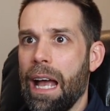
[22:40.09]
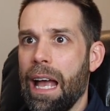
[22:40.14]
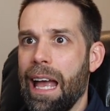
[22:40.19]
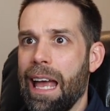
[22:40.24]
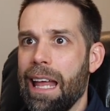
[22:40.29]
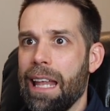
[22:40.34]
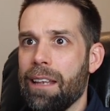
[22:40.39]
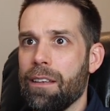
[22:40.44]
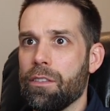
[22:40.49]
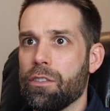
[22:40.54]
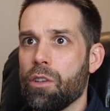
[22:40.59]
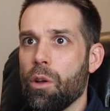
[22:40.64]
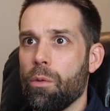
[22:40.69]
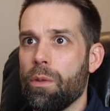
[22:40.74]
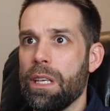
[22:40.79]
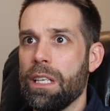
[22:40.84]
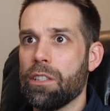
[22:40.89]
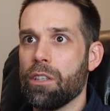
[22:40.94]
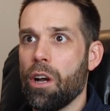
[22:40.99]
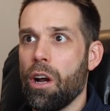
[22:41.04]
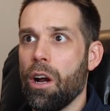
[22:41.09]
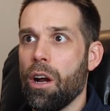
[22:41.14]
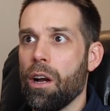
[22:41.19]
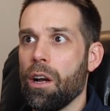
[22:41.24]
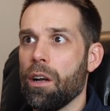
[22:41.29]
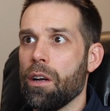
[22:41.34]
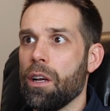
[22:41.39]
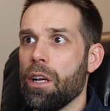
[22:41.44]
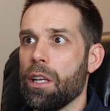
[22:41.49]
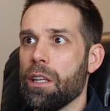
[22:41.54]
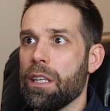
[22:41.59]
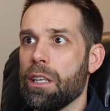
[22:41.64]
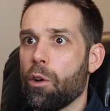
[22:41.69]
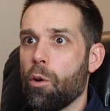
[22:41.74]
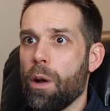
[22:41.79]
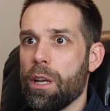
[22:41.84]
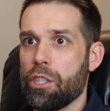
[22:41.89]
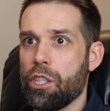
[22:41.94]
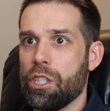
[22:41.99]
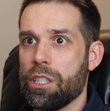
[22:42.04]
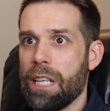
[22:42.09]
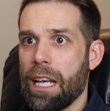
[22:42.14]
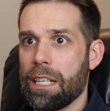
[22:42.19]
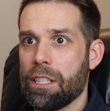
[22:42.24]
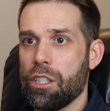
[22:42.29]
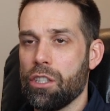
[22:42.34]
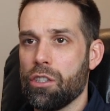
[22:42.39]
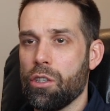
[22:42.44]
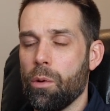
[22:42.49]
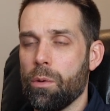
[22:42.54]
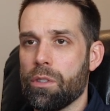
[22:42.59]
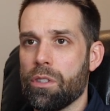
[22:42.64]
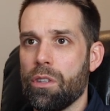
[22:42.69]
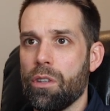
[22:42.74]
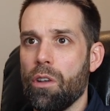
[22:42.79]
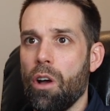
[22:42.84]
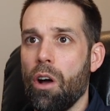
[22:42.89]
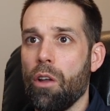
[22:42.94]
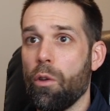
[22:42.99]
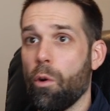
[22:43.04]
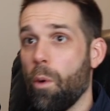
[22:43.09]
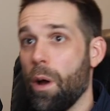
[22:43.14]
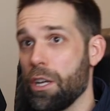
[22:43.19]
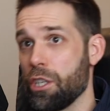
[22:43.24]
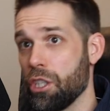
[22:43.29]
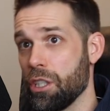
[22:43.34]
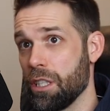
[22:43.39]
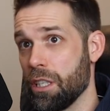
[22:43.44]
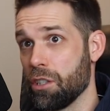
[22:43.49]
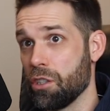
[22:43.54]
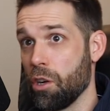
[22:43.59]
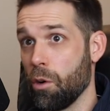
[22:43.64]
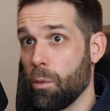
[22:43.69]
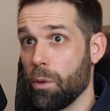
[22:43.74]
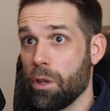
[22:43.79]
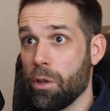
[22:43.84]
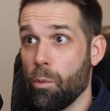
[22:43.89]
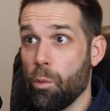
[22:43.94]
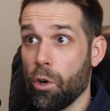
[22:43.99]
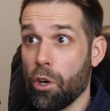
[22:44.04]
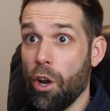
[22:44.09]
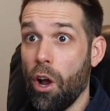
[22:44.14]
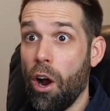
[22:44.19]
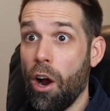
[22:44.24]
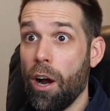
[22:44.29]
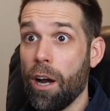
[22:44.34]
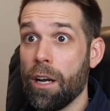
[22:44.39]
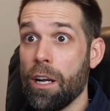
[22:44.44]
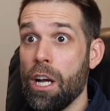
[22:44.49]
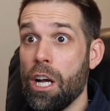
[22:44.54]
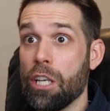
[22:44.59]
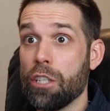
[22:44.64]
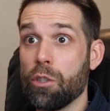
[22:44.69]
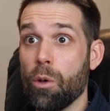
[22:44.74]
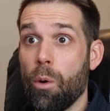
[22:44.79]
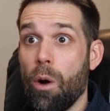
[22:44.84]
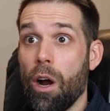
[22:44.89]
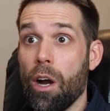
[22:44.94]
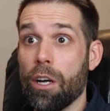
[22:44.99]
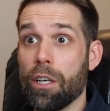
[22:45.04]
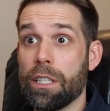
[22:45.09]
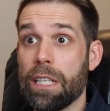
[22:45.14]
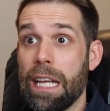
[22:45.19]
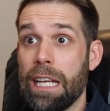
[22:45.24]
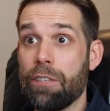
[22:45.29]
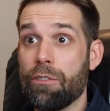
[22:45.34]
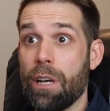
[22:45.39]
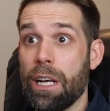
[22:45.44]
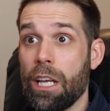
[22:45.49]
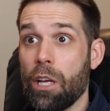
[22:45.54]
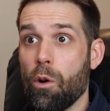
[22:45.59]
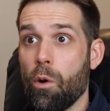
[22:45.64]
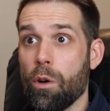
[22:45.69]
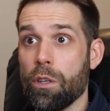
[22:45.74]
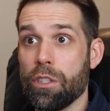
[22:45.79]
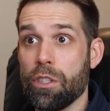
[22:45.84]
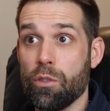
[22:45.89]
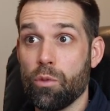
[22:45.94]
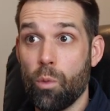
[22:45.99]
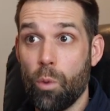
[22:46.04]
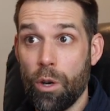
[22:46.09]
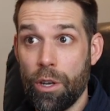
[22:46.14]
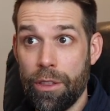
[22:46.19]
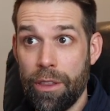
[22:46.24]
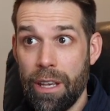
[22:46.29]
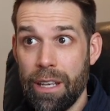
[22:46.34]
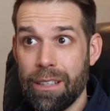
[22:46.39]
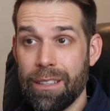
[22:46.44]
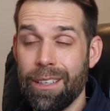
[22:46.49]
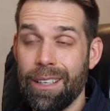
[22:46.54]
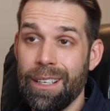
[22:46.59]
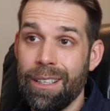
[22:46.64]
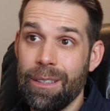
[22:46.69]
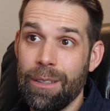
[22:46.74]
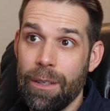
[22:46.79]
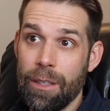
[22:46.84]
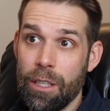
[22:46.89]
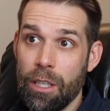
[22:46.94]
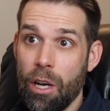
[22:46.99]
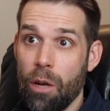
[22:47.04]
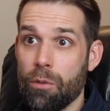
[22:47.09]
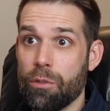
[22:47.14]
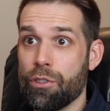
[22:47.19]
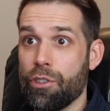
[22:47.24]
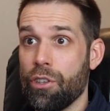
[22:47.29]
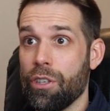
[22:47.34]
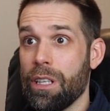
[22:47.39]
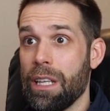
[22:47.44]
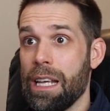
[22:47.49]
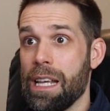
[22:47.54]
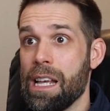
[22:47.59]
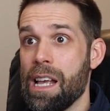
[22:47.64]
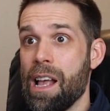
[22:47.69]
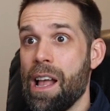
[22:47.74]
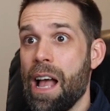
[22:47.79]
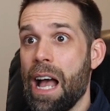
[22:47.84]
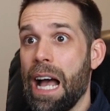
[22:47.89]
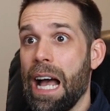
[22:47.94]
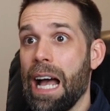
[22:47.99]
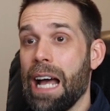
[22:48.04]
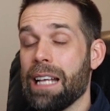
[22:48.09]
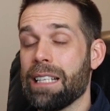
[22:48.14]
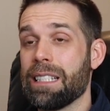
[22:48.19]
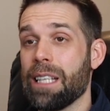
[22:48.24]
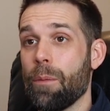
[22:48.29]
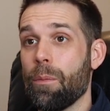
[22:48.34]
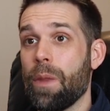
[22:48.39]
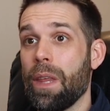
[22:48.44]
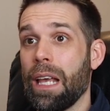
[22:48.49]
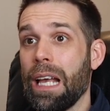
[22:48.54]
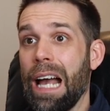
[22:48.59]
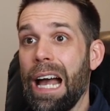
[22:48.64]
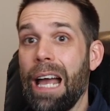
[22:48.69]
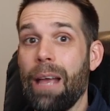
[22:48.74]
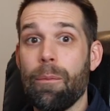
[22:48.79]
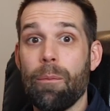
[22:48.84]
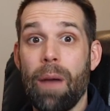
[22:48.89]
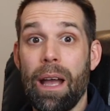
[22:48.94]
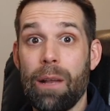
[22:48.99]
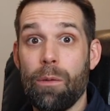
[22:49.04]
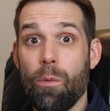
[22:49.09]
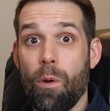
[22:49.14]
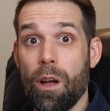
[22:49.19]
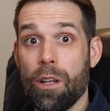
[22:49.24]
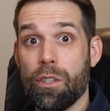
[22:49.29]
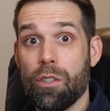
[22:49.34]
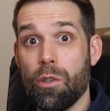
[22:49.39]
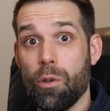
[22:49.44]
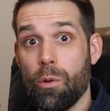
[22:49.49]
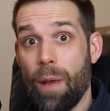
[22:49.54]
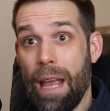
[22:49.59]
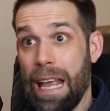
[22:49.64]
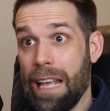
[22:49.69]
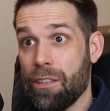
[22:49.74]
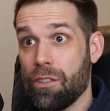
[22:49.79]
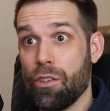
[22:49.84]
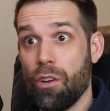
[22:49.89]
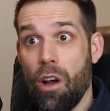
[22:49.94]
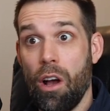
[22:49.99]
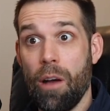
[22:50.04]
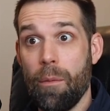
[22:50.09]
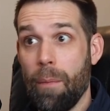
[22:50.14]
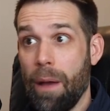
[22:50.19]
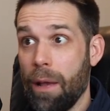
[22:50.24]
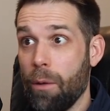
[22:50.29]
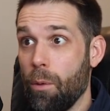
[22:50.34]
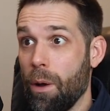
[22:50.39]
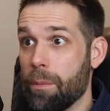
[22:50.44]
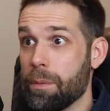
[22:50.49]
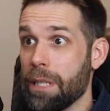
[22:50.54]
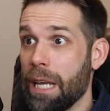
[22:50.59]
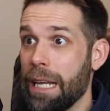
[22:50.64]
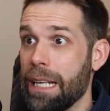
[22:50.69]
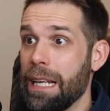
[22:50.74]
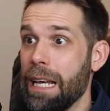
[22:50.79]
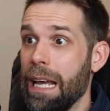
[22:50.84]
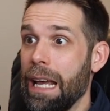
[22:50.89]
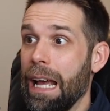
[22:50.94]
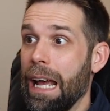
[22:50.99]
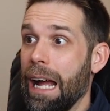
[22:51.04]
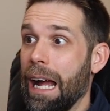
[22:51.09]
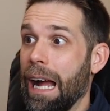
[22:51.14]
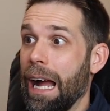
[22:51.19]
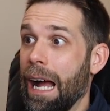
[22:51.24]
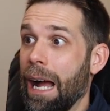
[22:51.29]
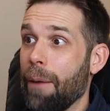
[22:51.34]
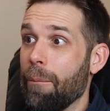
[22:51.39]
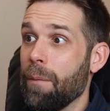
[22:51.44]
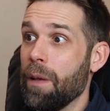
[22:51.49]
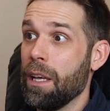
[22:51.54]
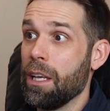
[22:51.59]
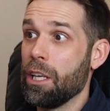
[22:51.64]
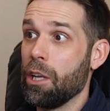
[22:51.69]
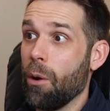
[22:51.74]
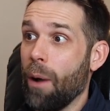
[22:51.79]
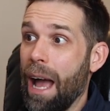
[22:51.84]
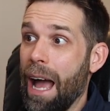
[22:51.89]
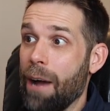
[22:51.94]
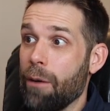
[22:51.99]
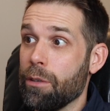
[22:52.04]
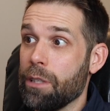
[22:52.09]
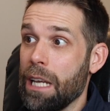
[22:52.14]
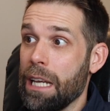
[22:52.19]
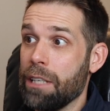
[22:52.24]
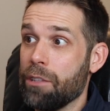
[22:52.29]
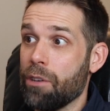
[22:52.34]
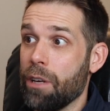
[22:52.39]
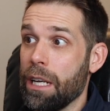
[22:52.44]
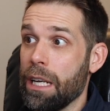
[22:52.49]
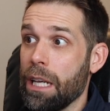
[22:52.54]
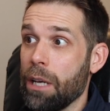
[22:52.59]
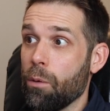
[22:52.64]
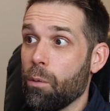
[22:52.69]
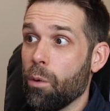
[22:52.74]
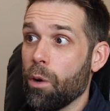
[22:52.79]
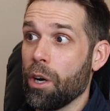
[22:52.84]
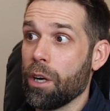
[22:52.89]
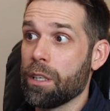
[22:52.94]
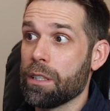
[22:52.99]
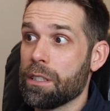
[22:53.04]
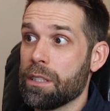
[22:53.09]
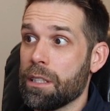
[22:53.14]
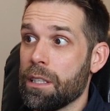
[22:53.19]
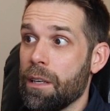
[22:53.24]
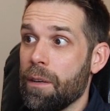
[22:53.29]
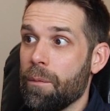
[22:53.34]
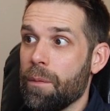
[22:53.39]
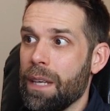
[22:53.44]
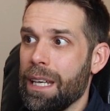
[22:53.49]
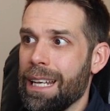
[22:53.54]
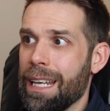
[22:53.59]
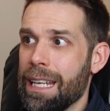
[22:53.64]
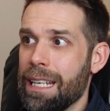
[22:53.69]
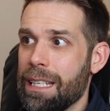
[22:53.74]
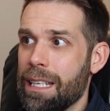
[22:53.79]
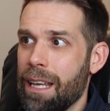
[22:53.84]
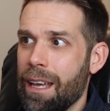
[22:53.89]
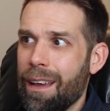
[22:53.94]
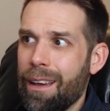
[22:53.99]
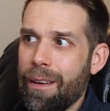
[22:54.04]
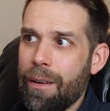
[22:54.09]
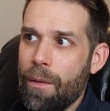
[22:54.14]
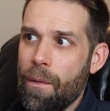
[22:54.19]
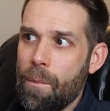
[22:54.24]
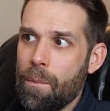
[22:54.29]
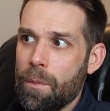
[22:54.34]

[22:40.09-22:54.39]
And so these are the question section. So it's all the questions that start with the word "are." So are day trading courses worth it? Certainly something I might want to answer on my website. How day trading works in India.